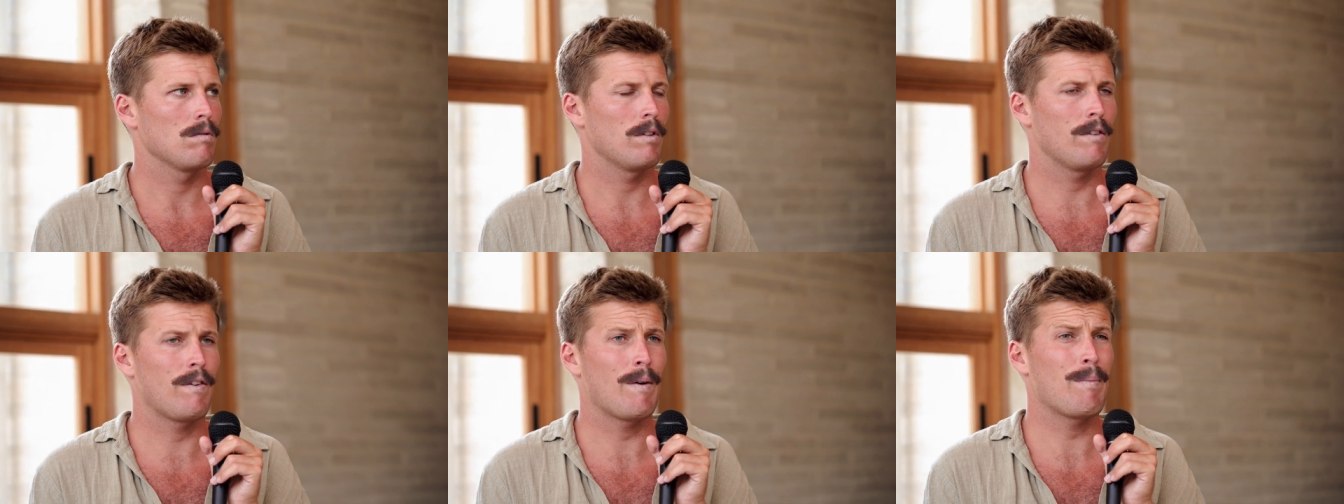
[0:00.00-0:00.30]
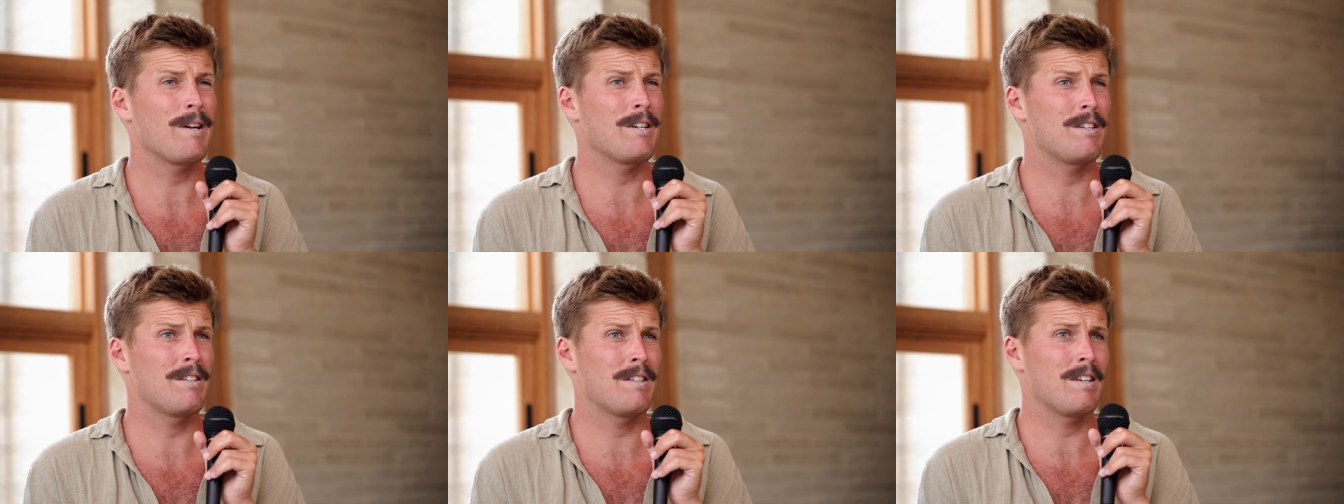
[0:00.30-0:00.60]
If I
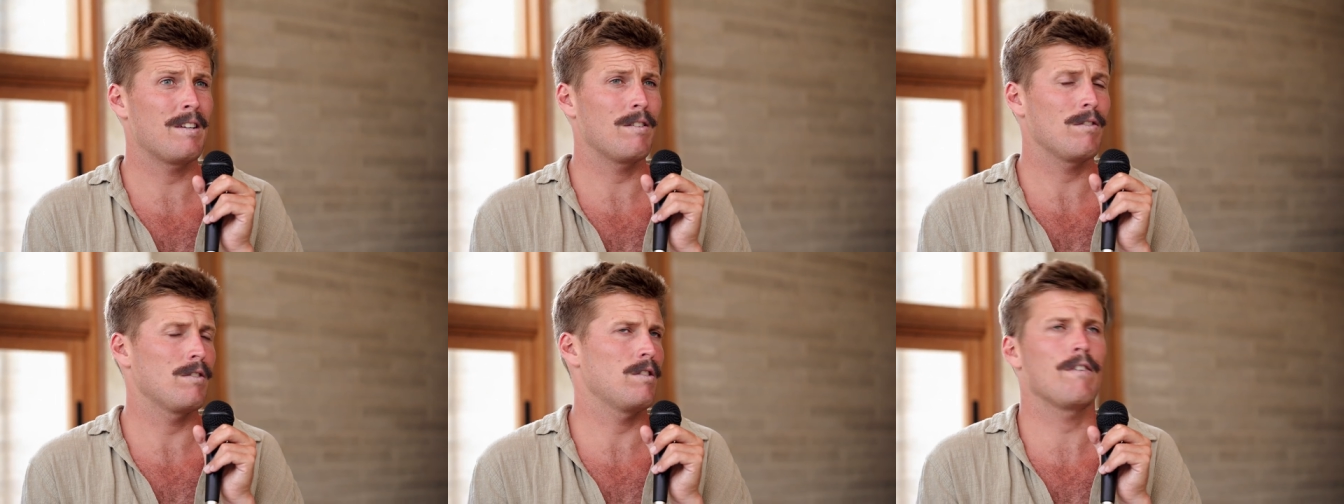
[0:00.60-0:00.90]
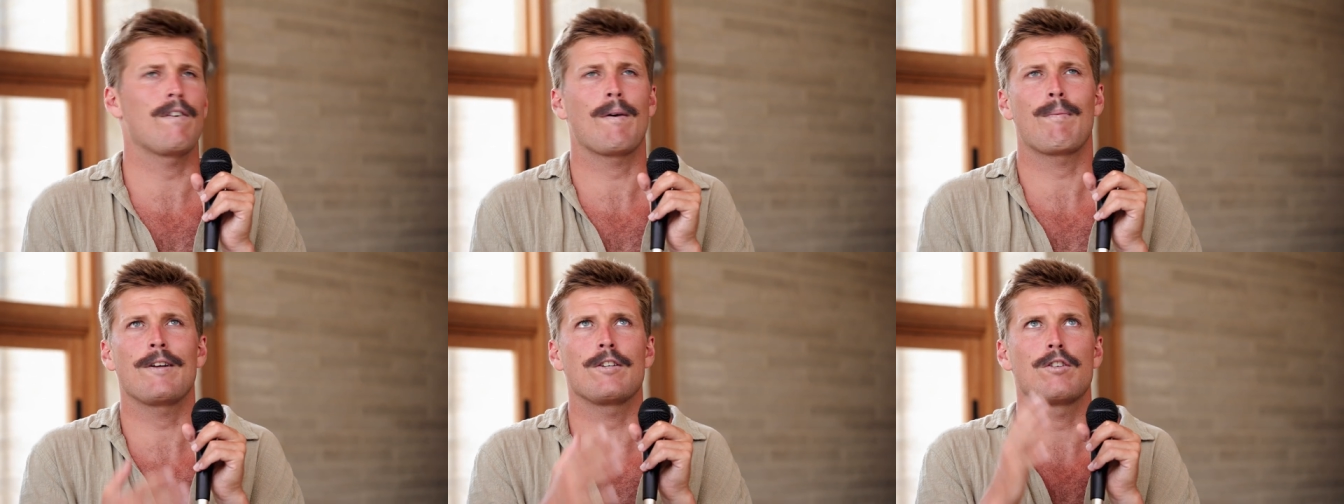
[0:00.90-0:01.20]
played to t-
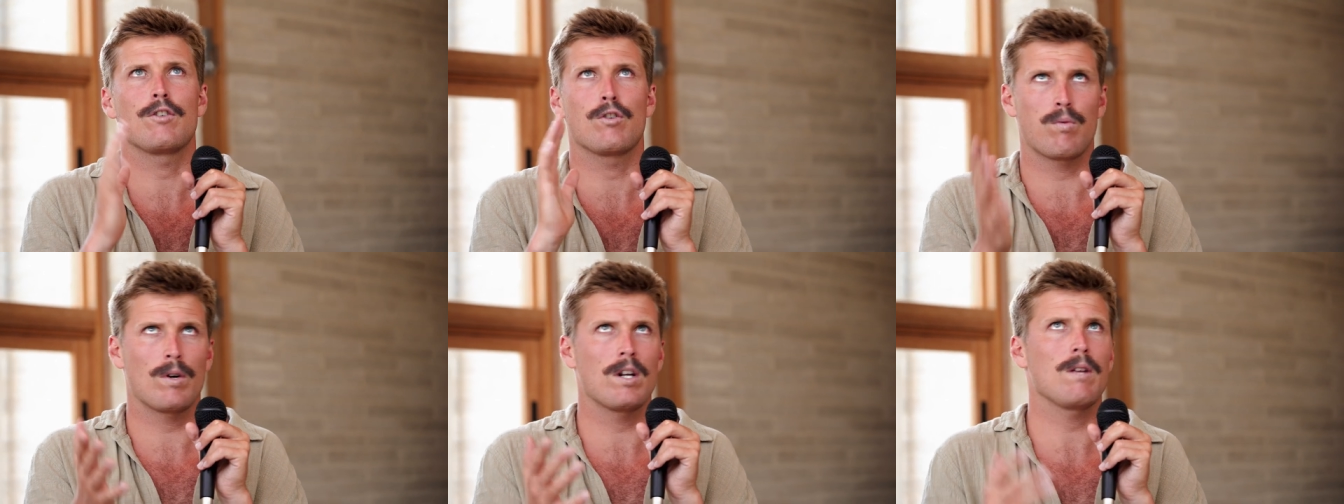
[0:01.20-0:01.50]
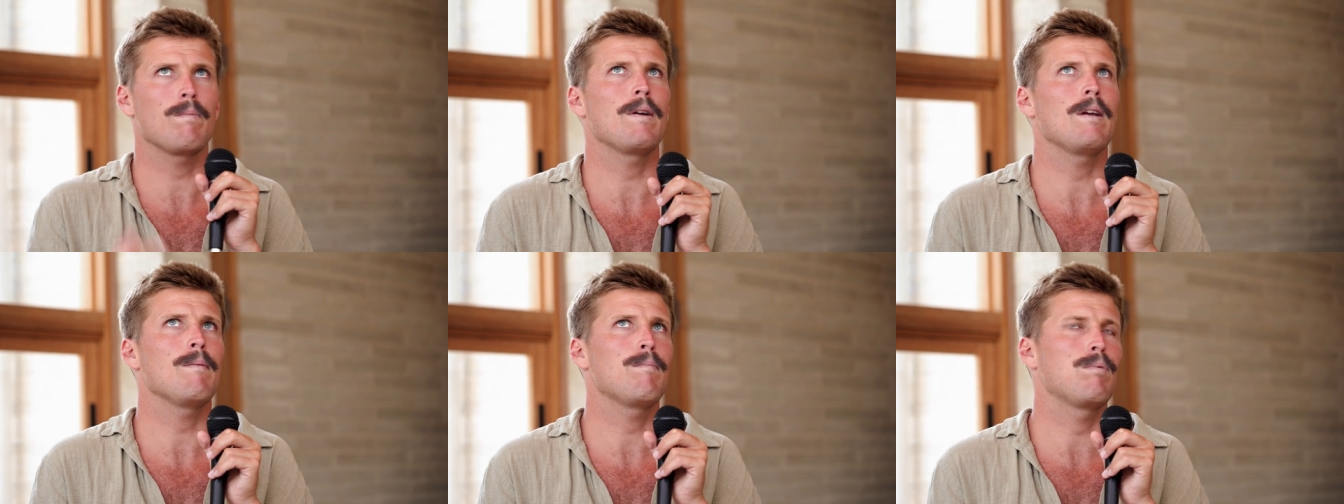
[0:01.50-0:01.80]
if I played to
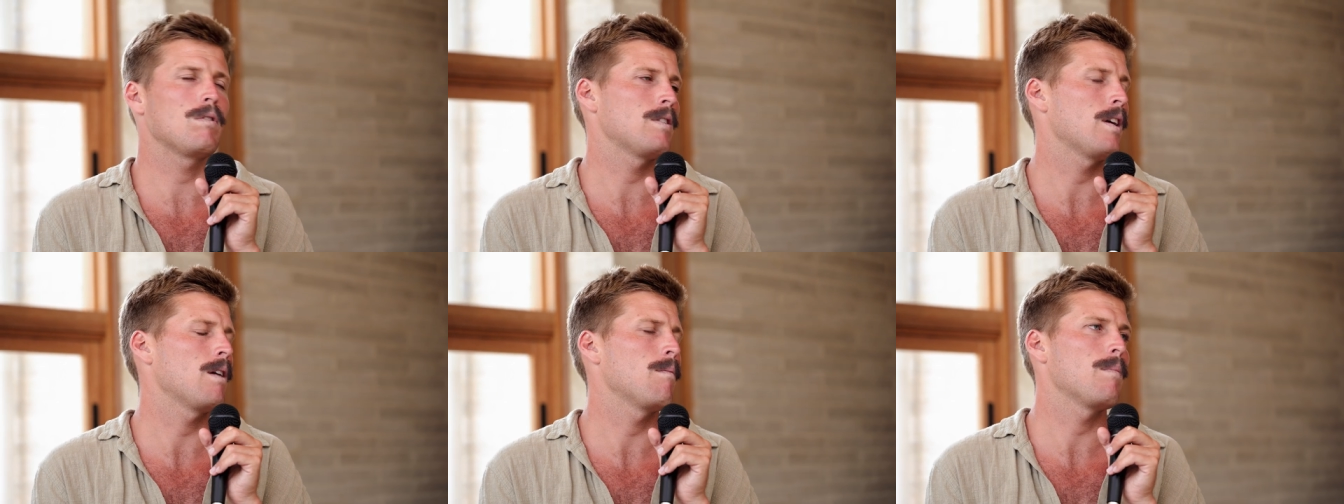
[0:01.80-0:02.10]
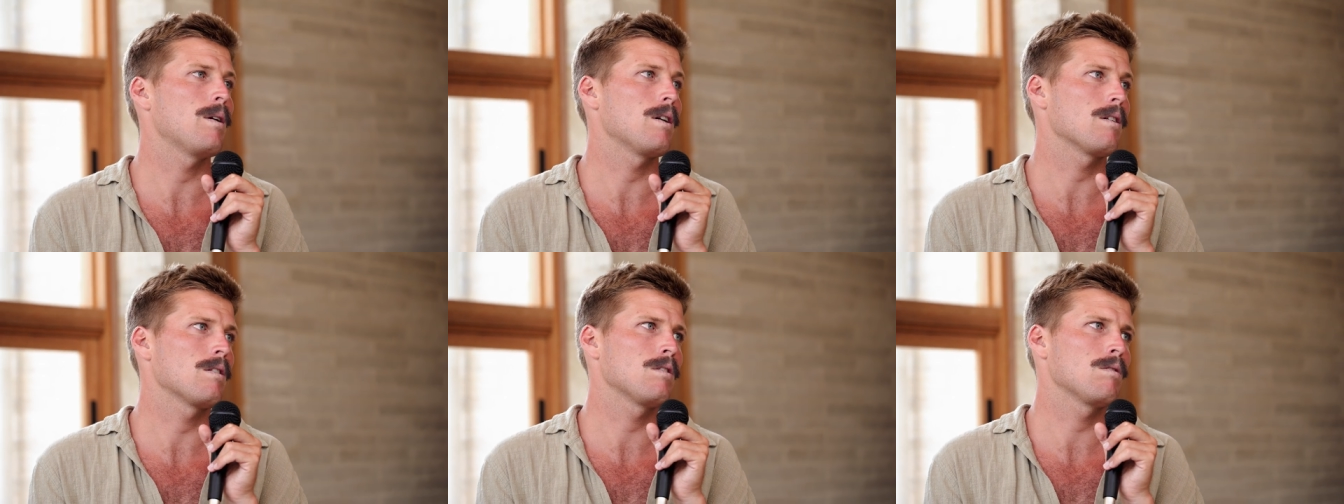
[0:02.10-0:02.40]
20 people at
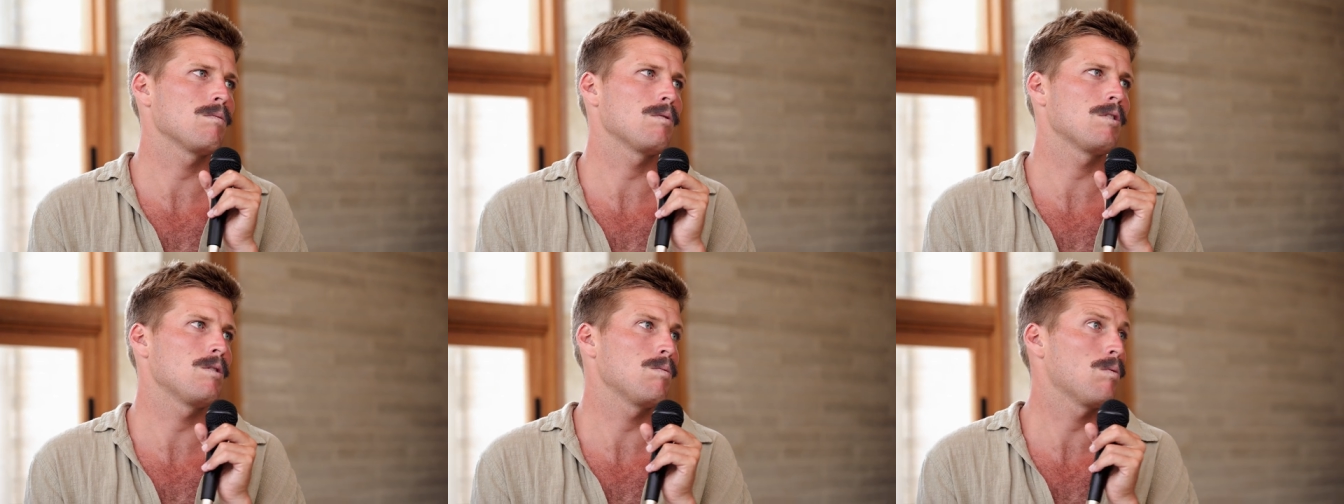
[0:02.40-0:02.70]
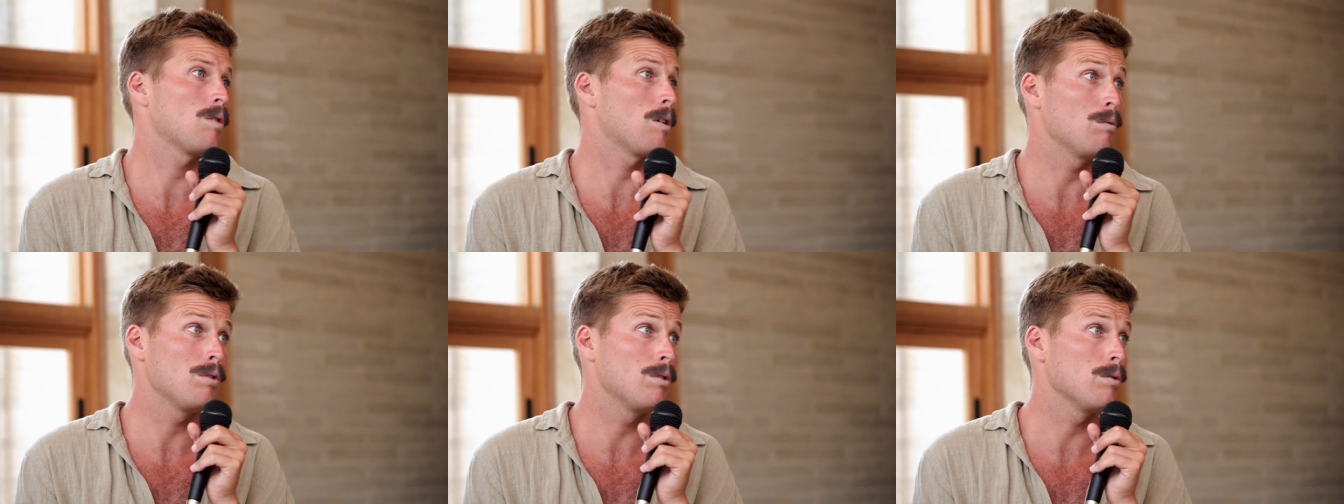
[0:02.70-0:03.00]
10 bucks, which is
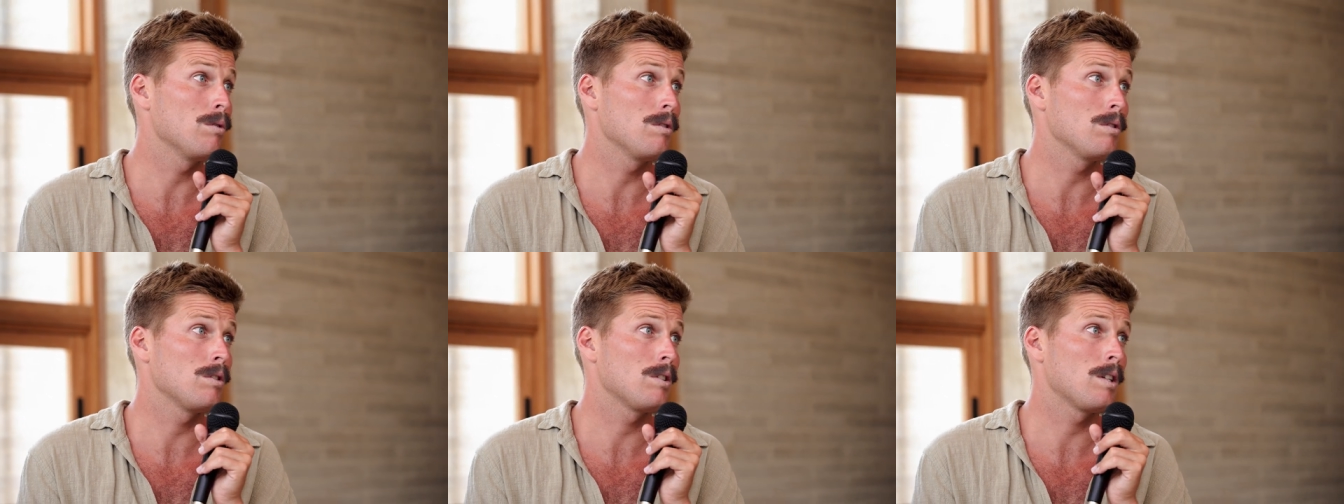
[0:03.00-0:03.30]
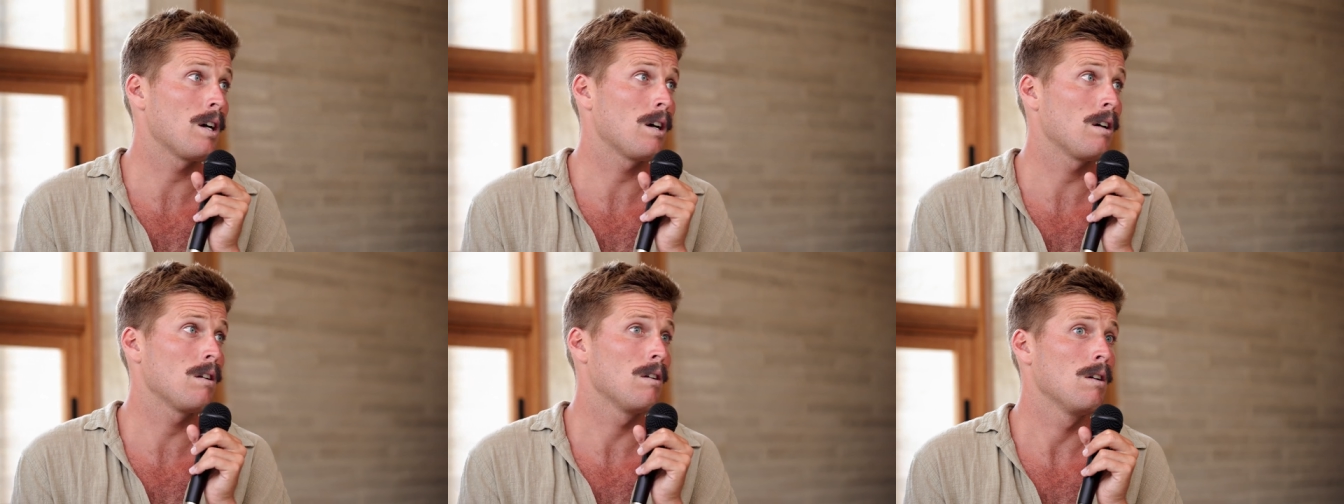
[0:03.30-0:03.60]
what I would do at the
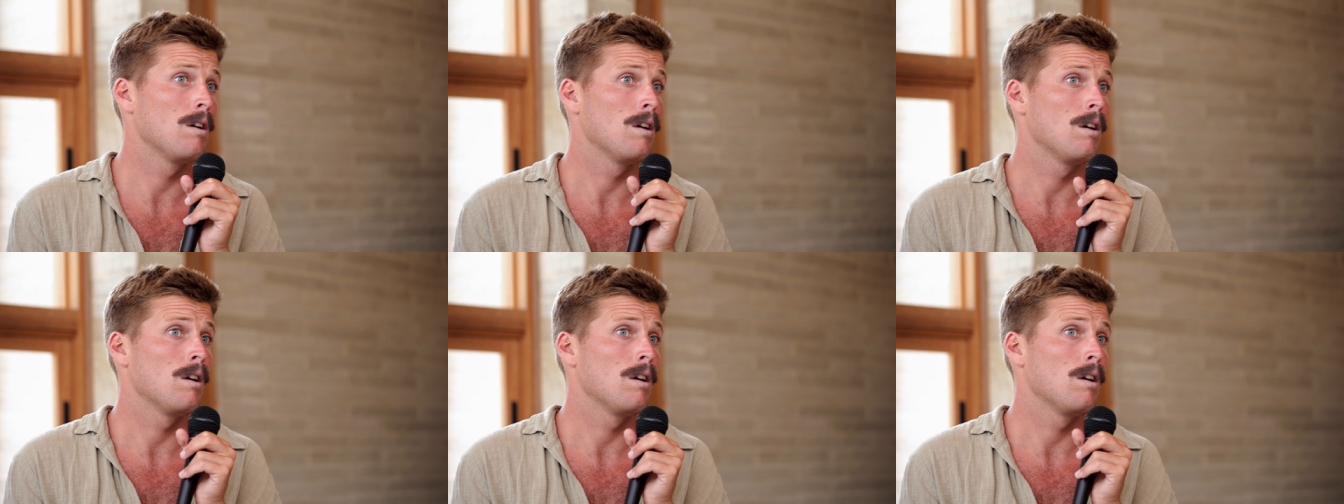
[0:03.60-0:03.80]
start.